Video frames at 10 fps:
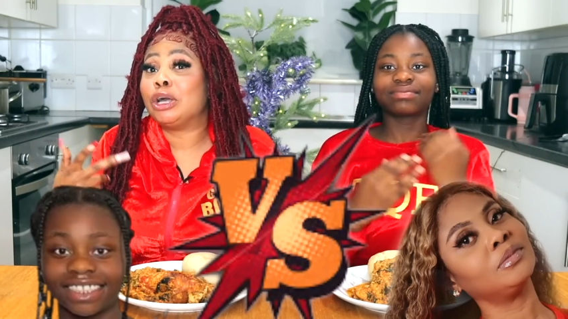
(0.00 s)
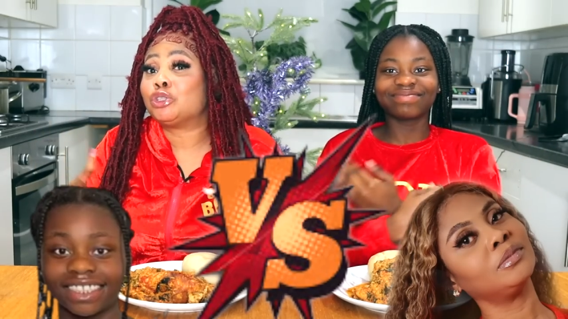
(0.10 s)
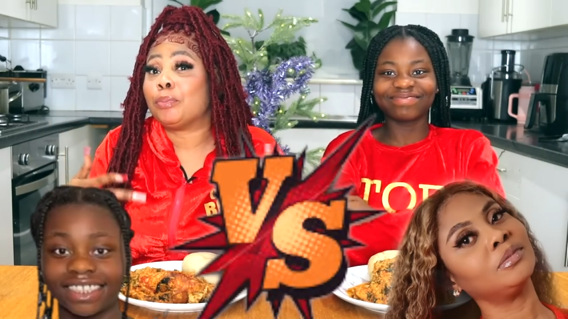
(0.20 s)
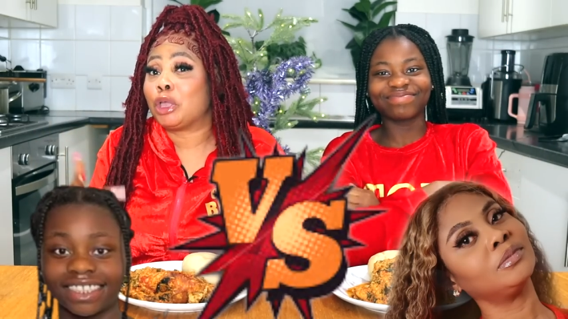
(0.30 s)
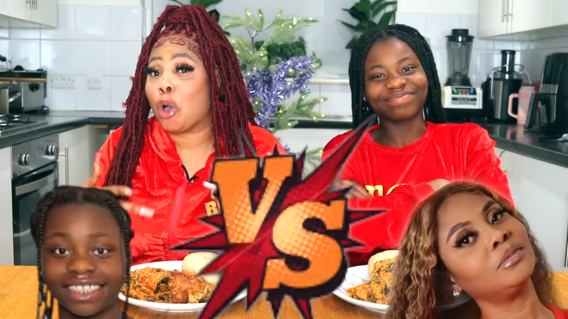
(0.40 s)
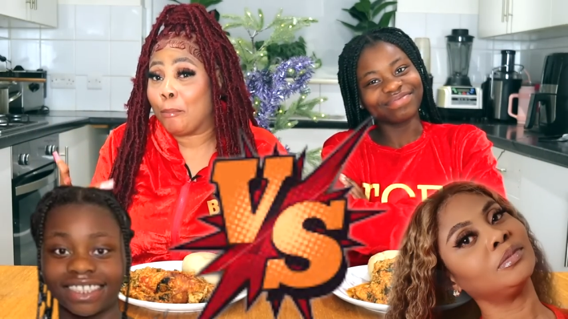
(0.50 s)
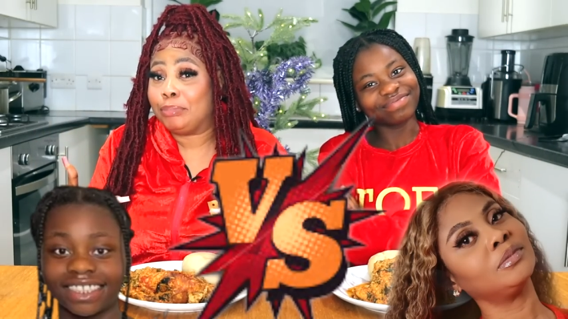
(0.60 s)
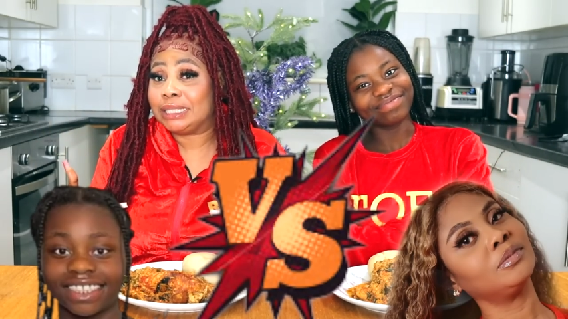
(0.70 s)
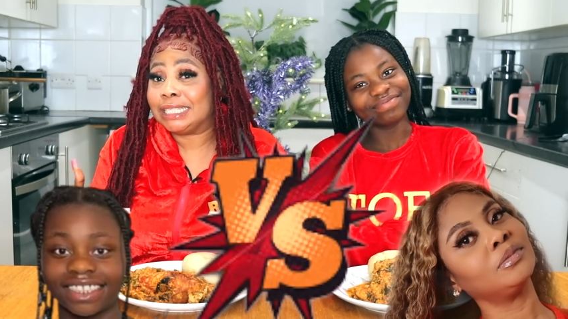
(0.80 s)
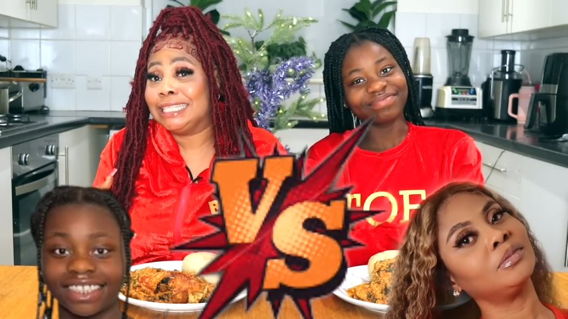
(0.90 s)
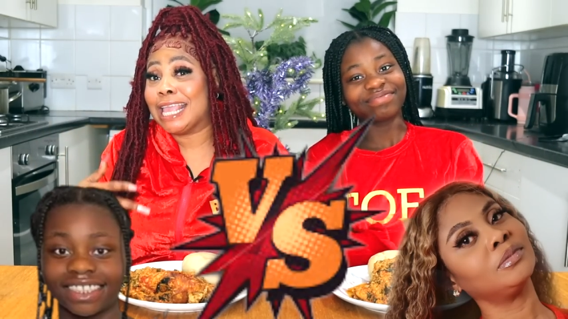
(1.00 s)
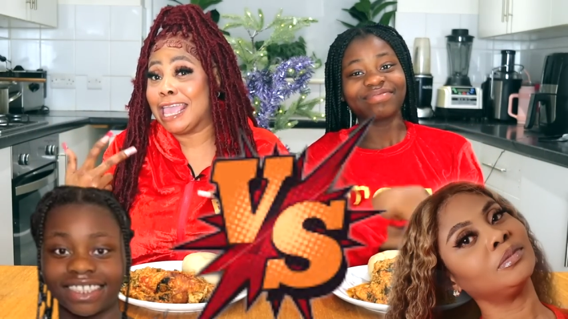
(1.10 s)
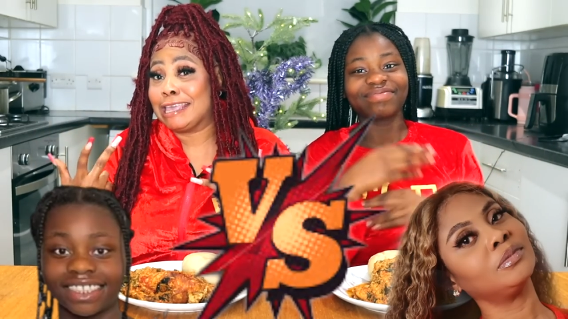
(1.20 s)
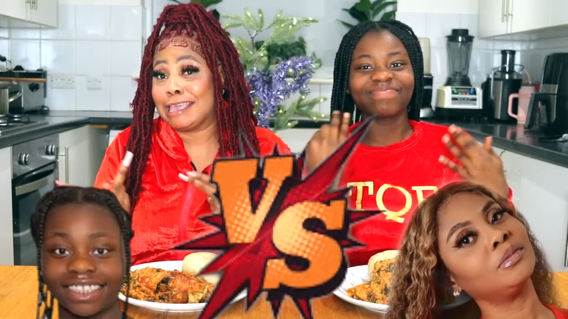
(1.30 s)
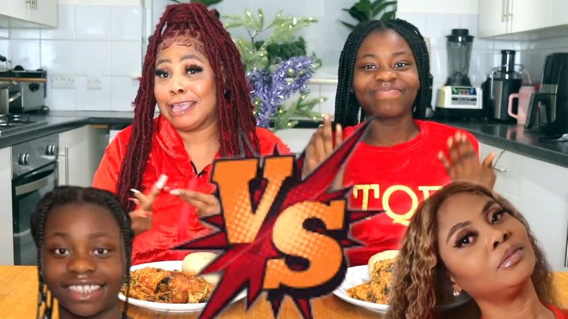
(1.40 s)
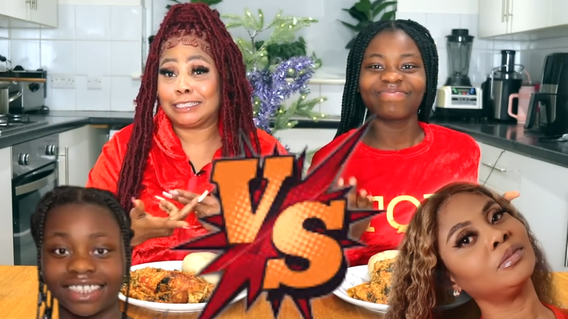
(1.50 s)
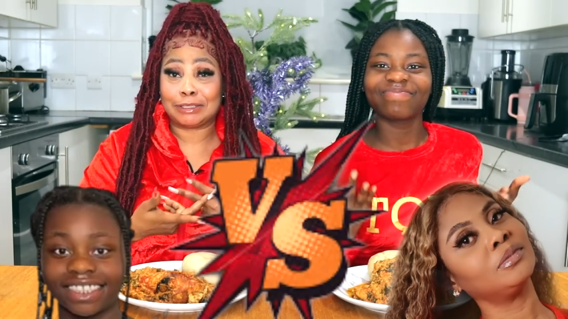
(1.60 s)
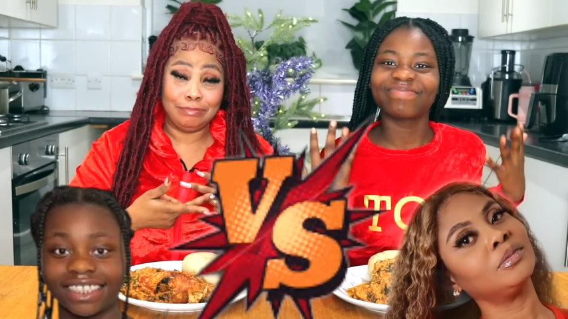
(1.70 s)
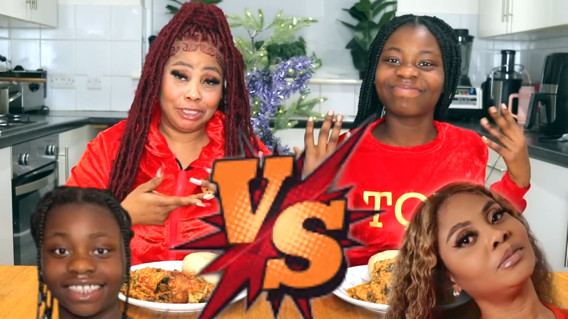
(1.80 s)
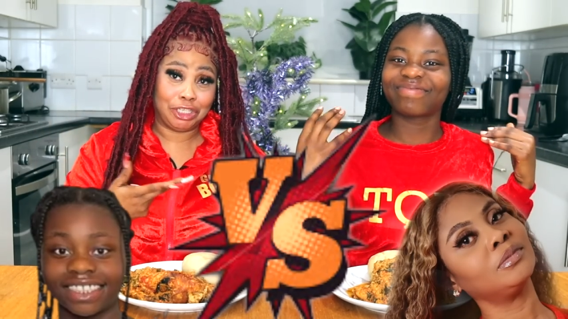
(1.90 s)
Speaker 1: going to be competing against
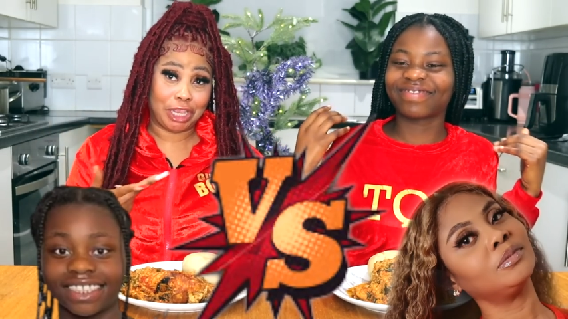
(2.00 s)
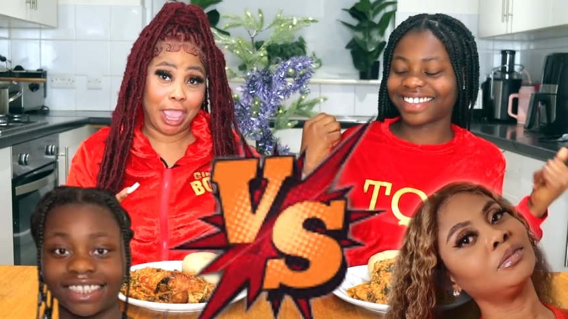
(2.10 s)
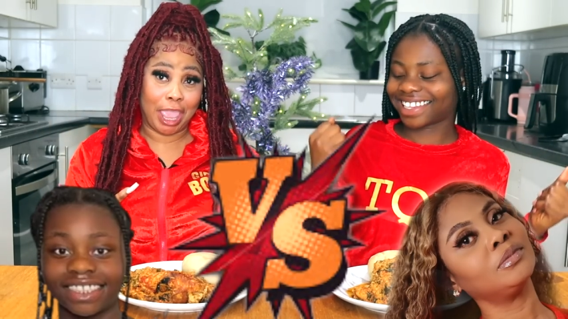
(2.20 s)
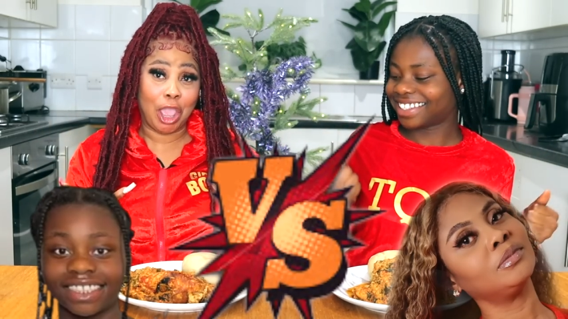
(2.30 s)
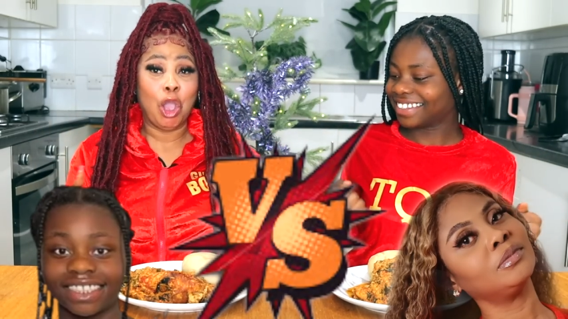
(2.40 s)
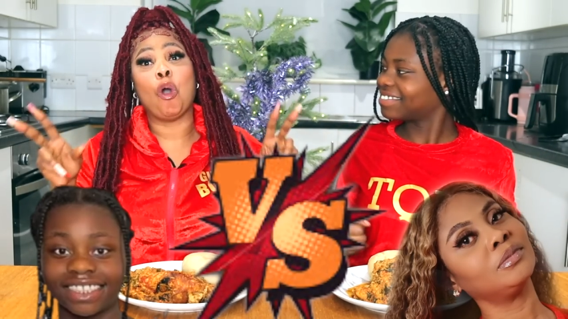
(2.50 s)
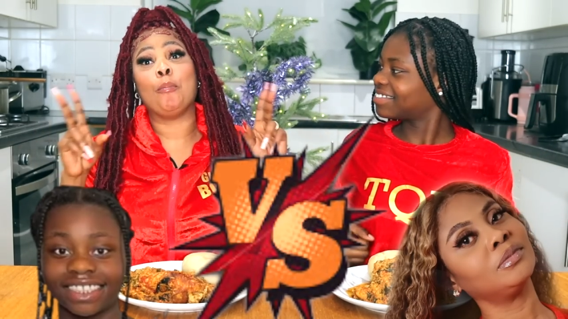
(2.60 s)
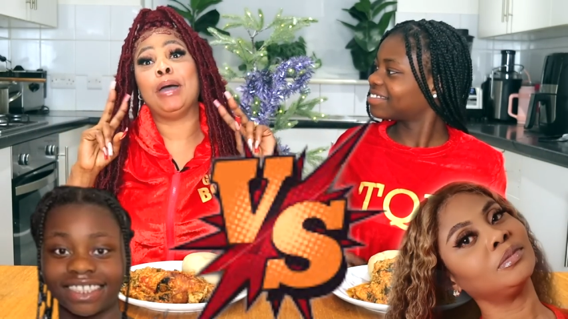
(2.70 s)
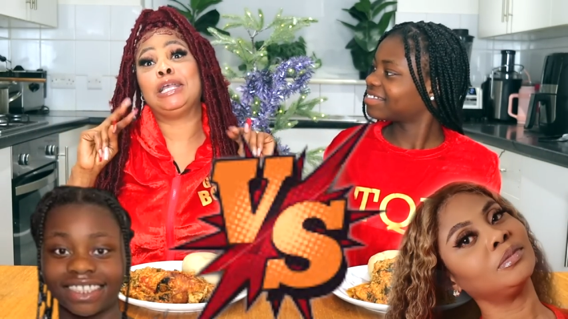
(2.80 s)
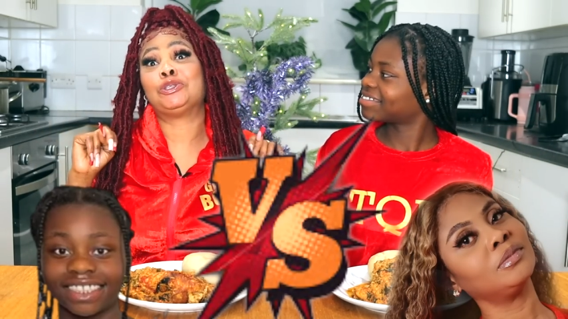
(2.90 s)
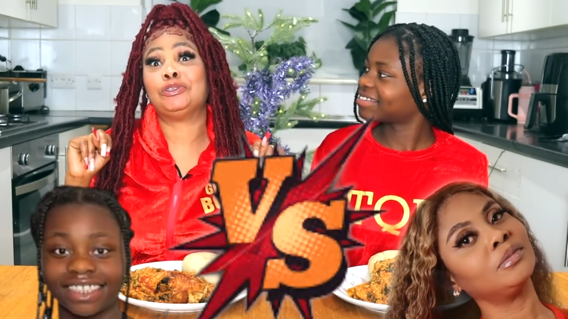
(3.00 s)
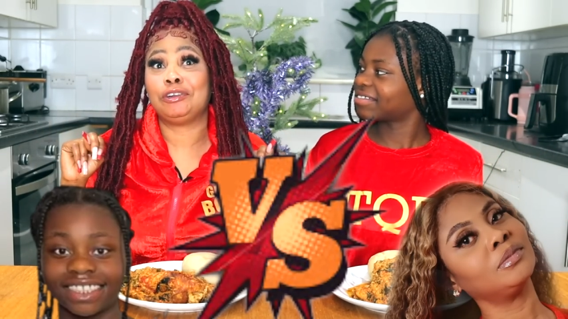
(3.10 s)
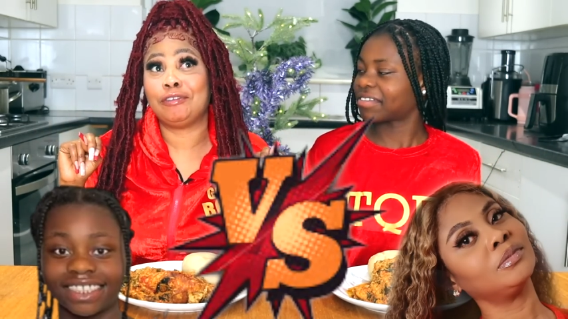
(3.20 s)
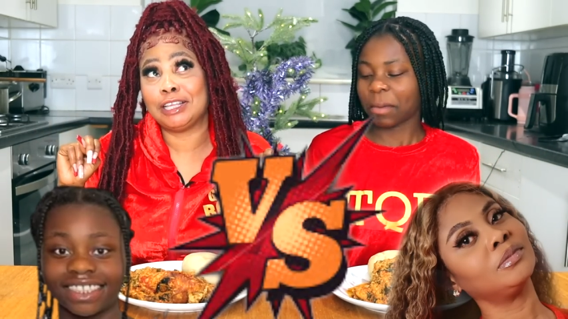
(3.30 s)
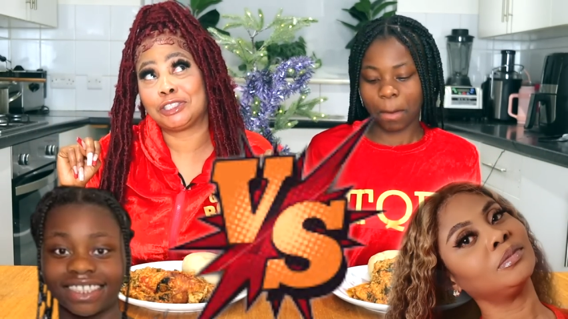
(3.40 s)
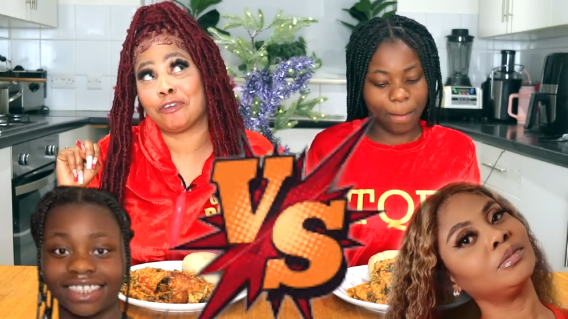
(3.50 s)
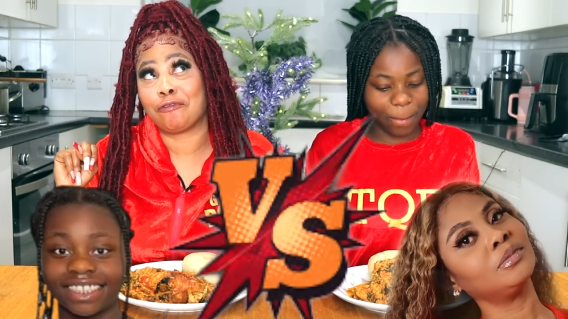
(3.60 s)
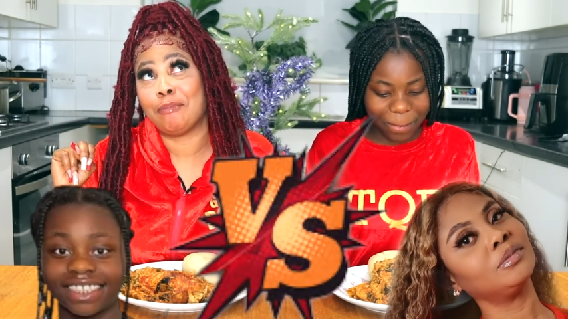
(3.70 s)
Michelle compared to the rest of